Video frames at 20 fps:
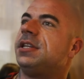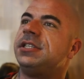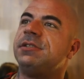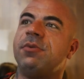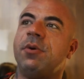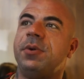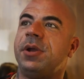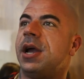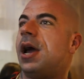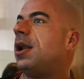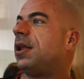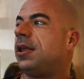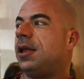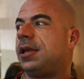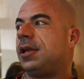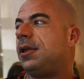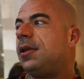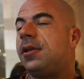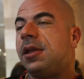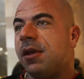this is when we got to, like,
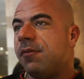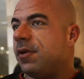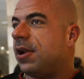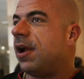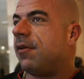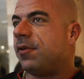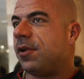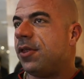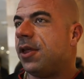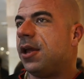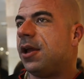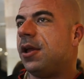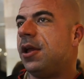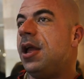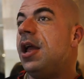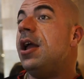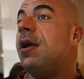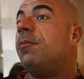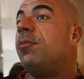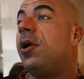give it everything.
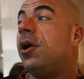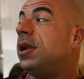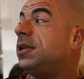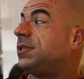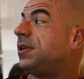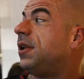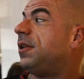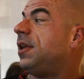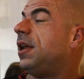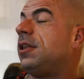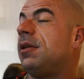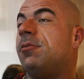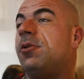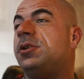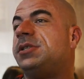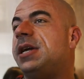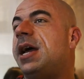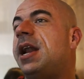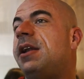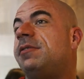But it's going to take the
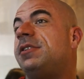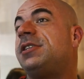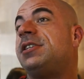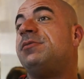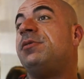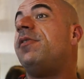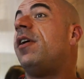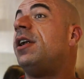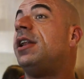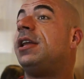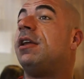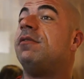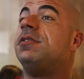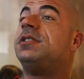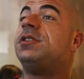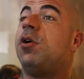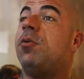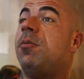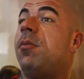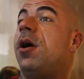most out of us because we've already given
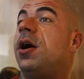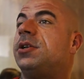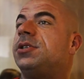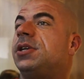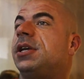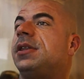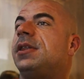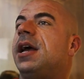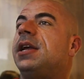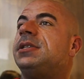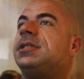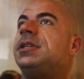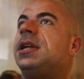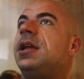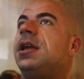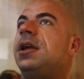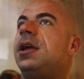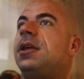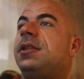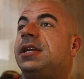so much. Like, that's
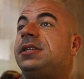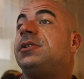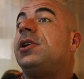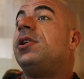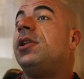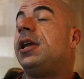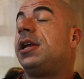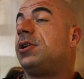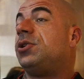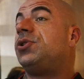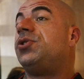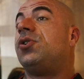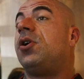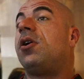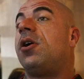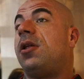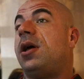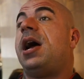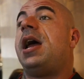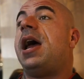literally, like, a
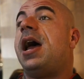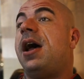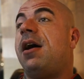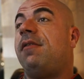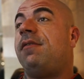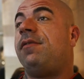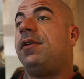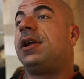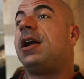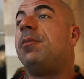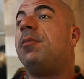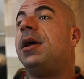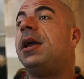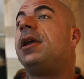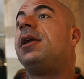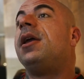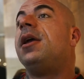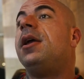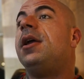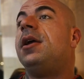struggle I have. Like, I'm like,
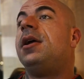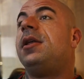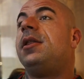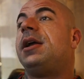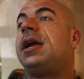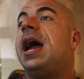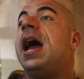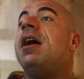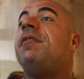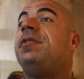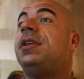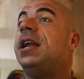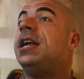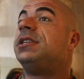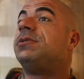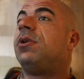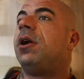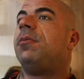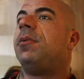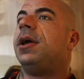I have
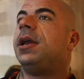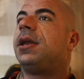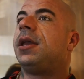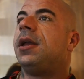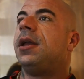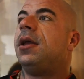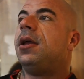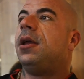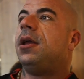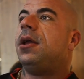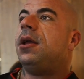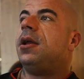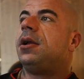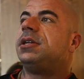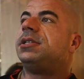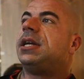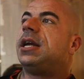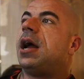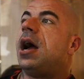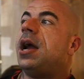days where I'm like,
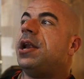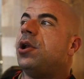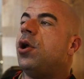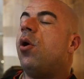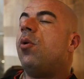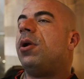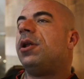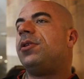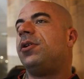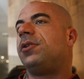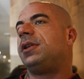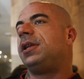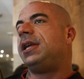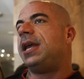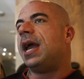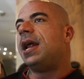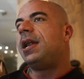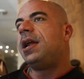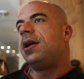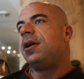it's like, I know what it took to
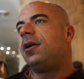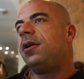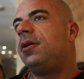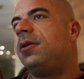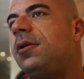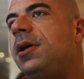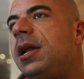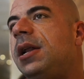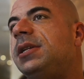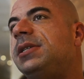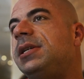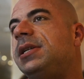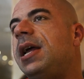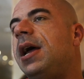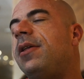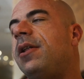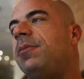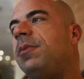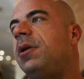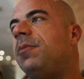get here, and it's like, now
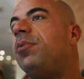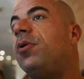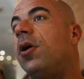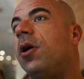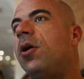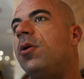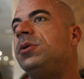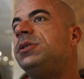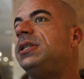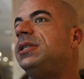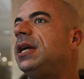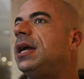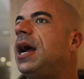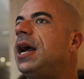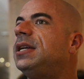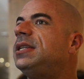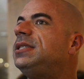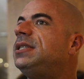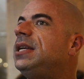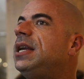that I'm in the pros, it's like,
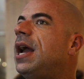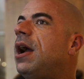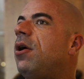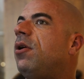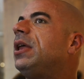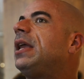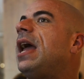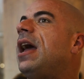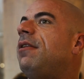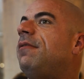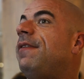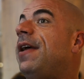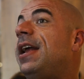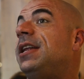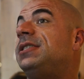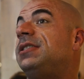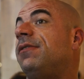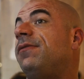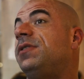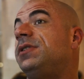I see how
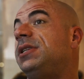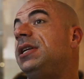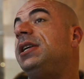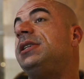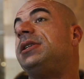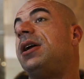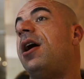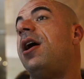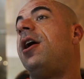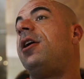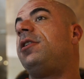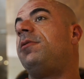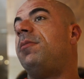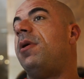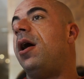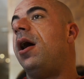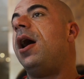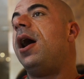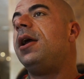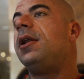advanced the physiques are to
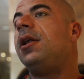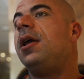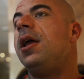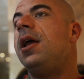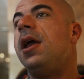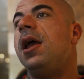mine,